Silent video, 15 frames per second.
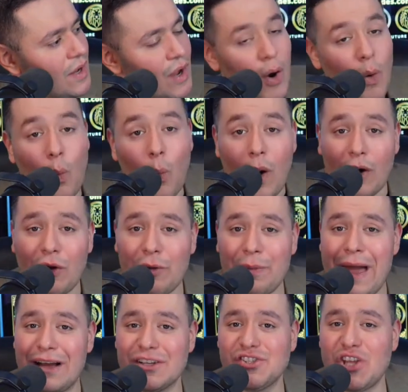Welcome to A
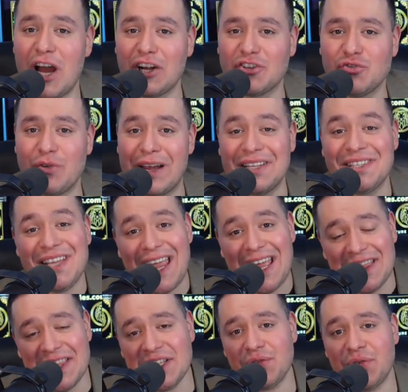L Stock Trades. In
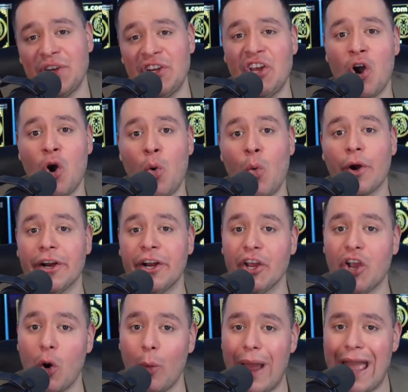this video, we're going to
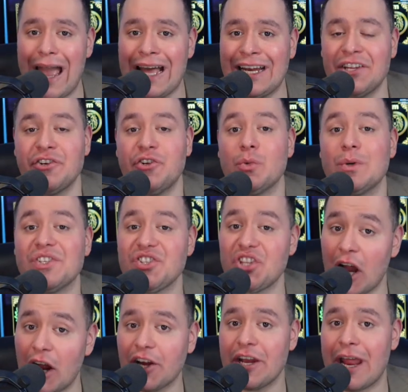go ahead and do a
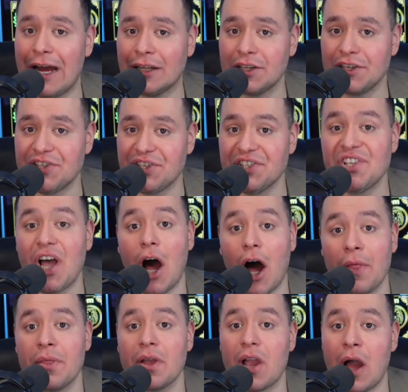stock analysis on
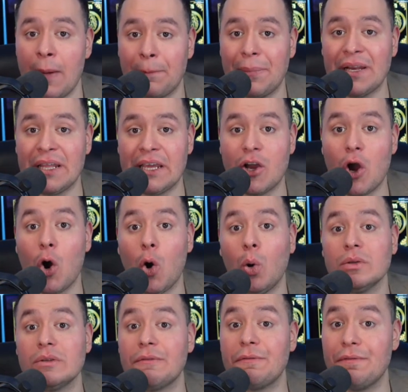the company
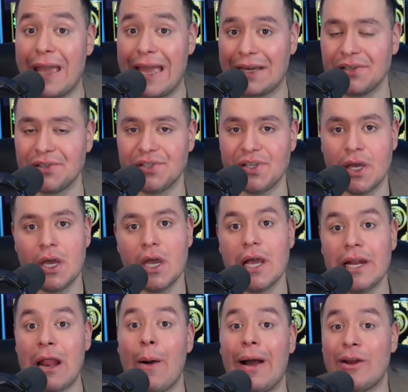called Figs.
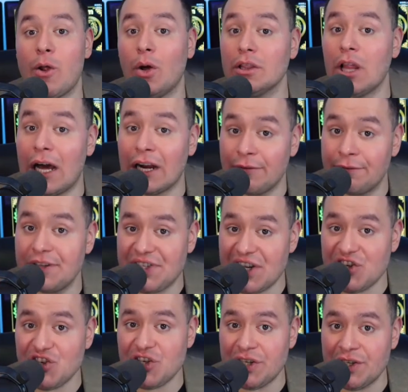Now, I know a lot of
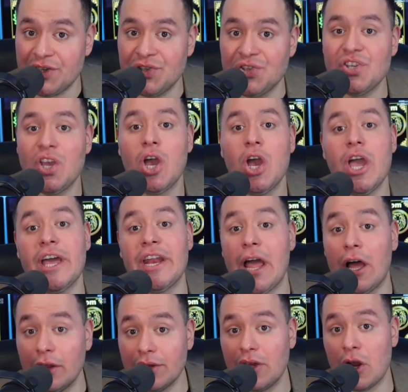physicians and
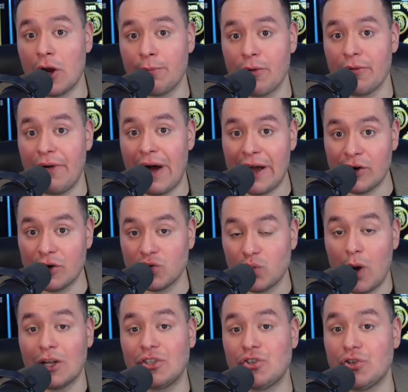healthcare providers
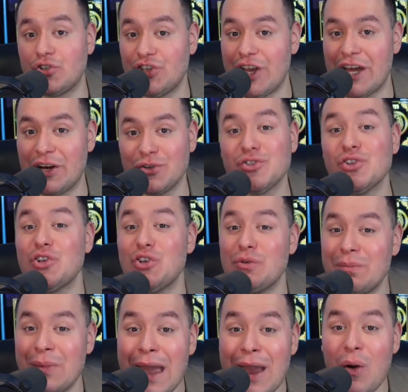watch your channel, so you
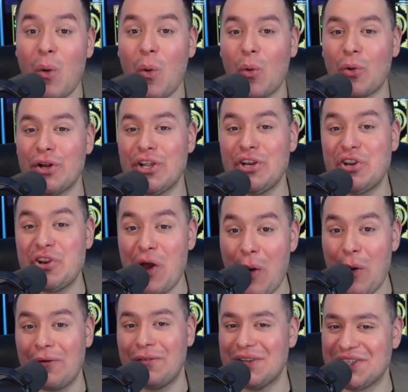may already know
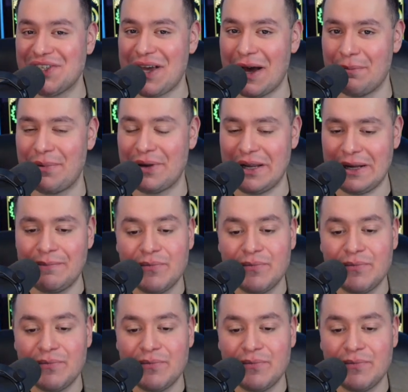of this company.